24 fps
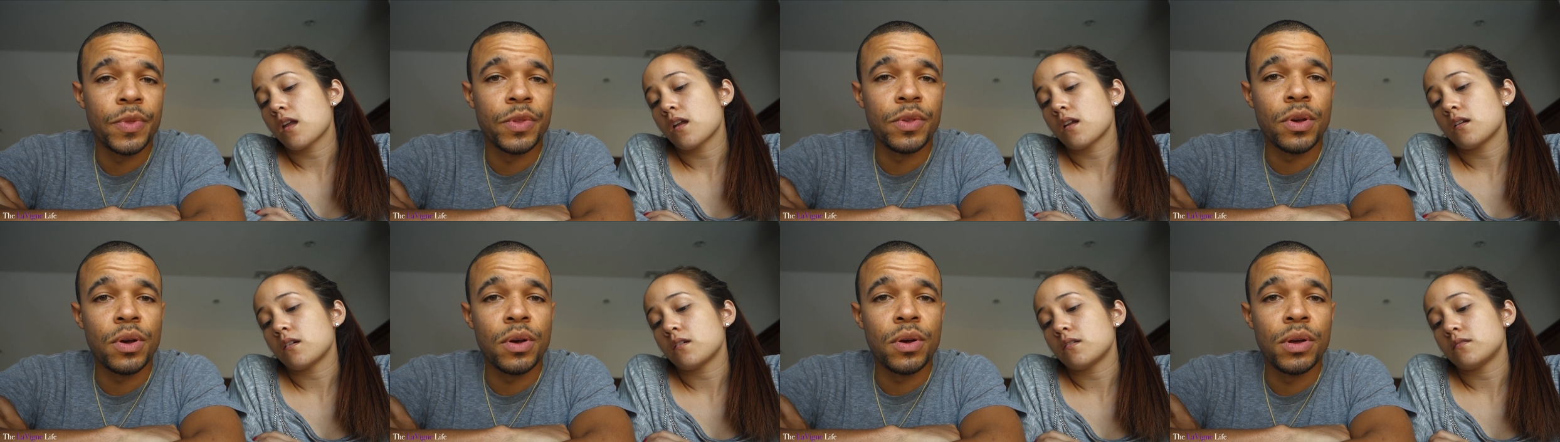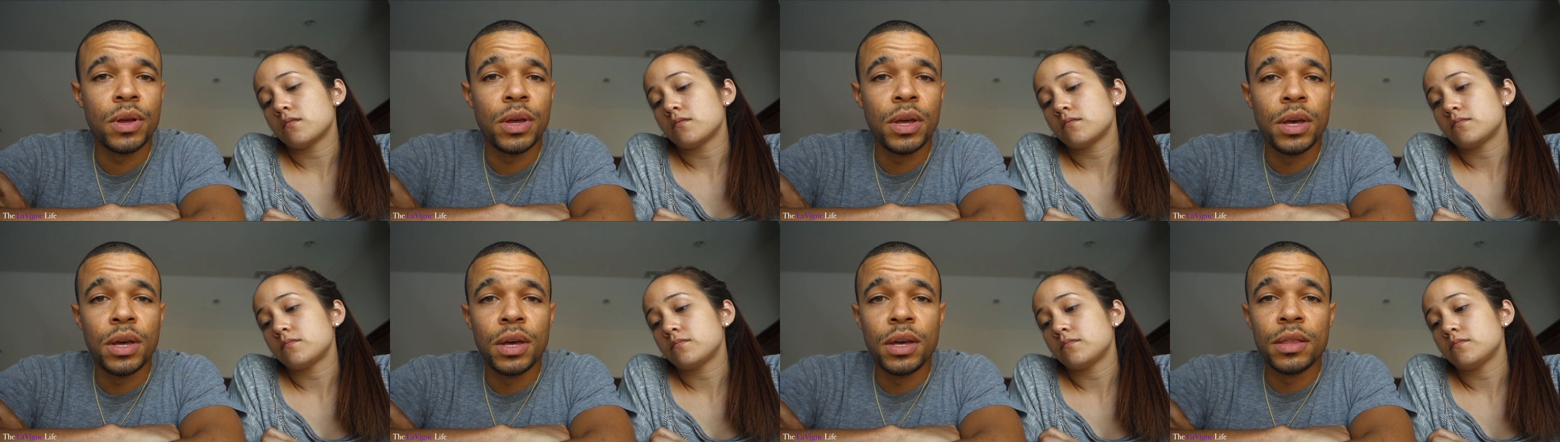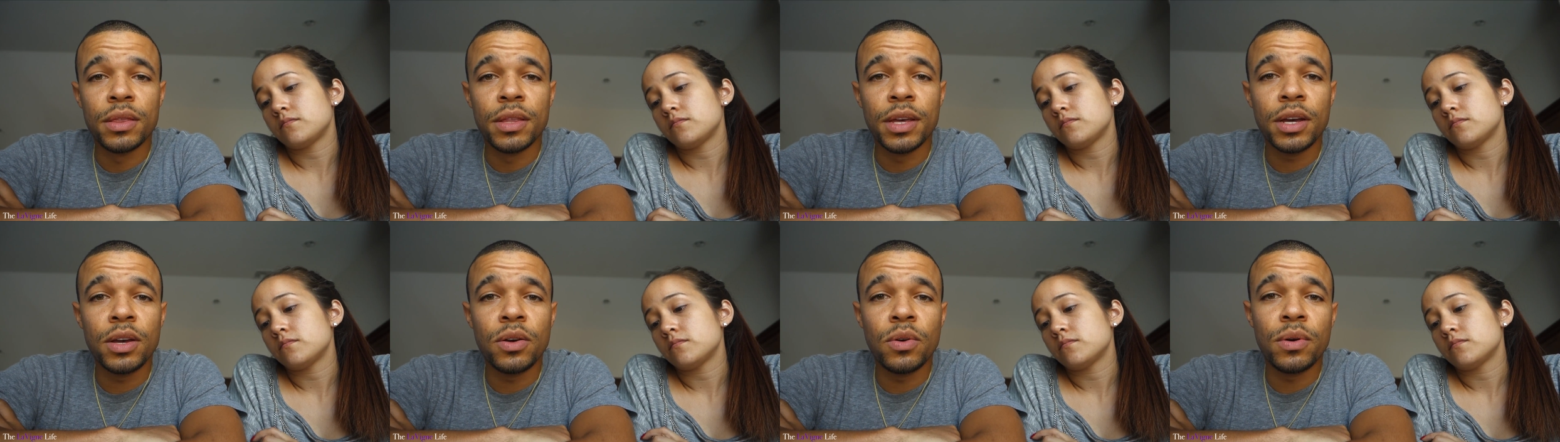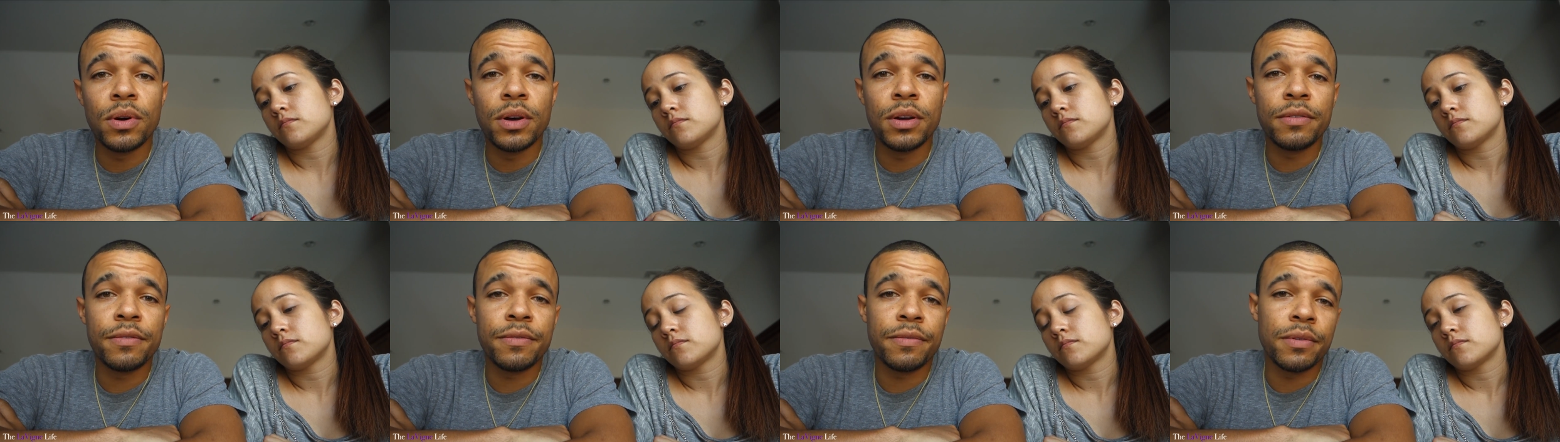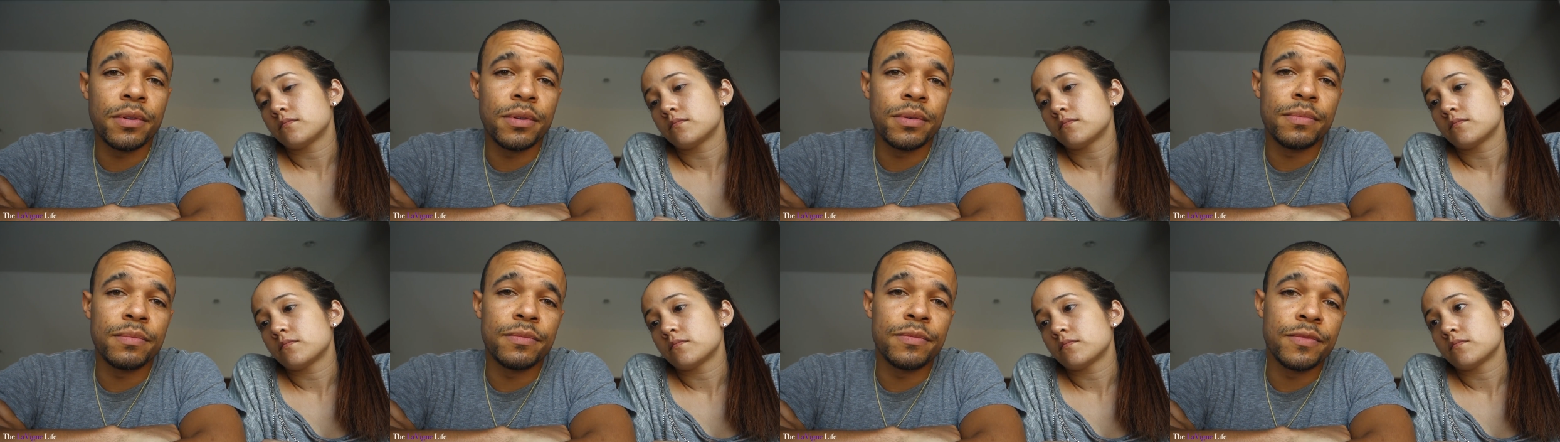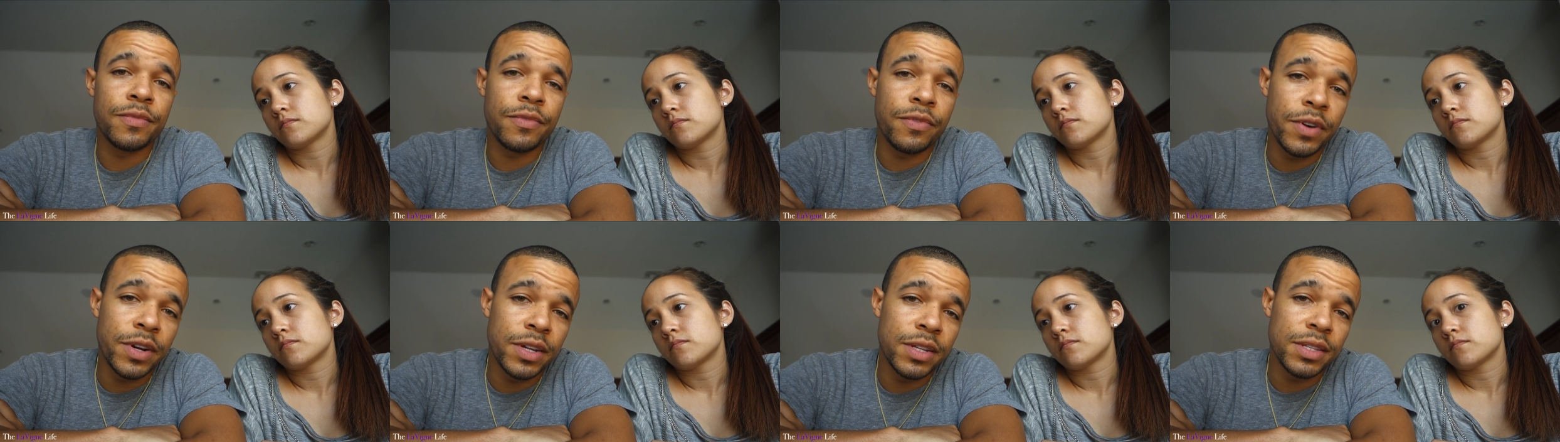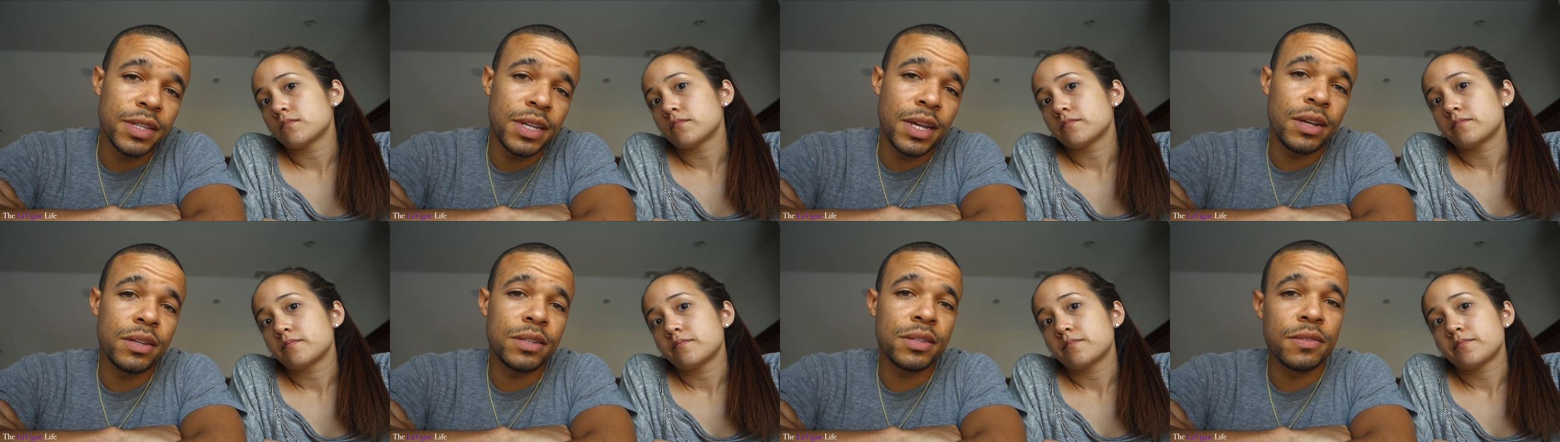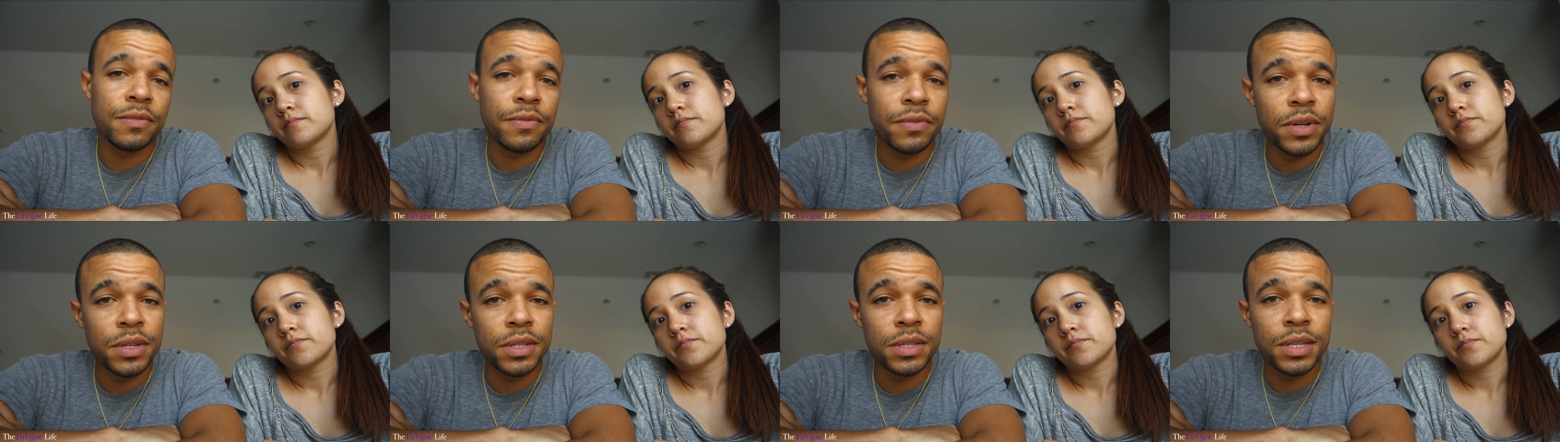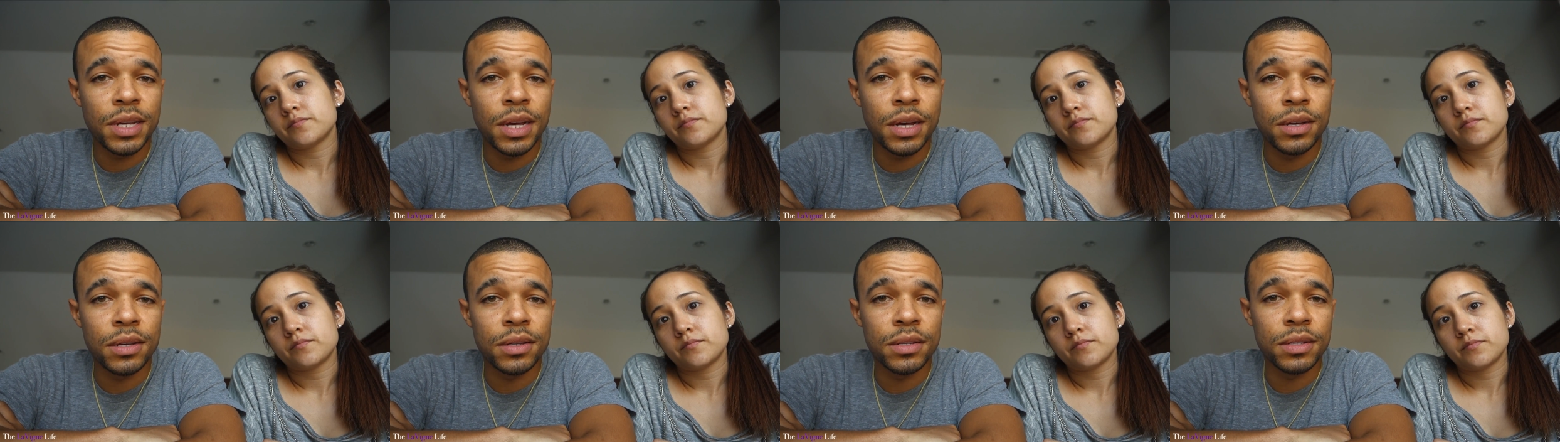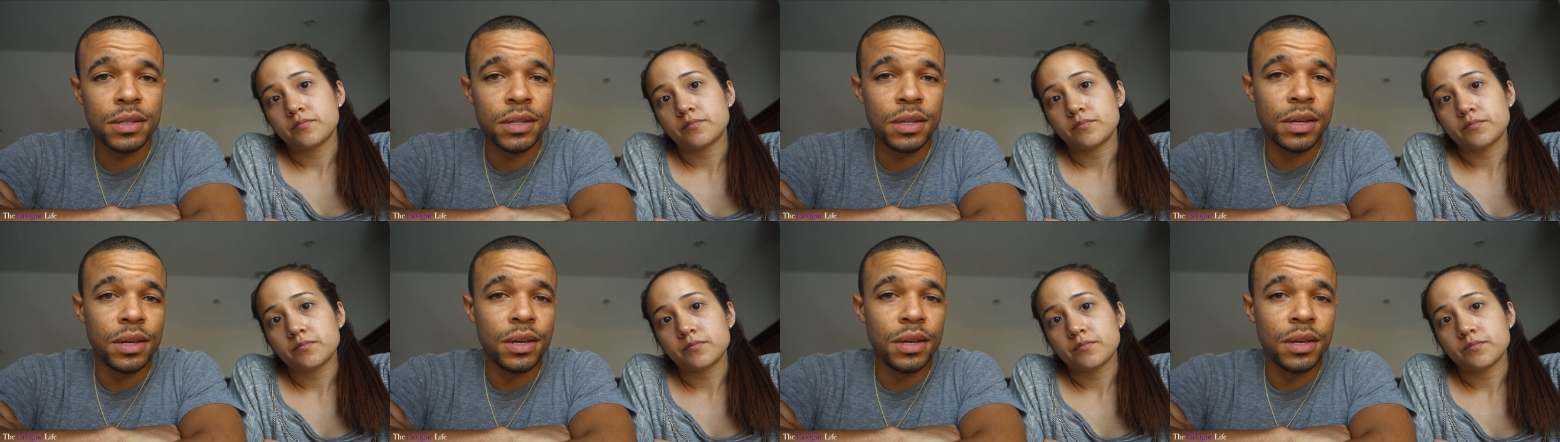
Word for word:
Speaker 1: So, they're going from friend's house to friend's house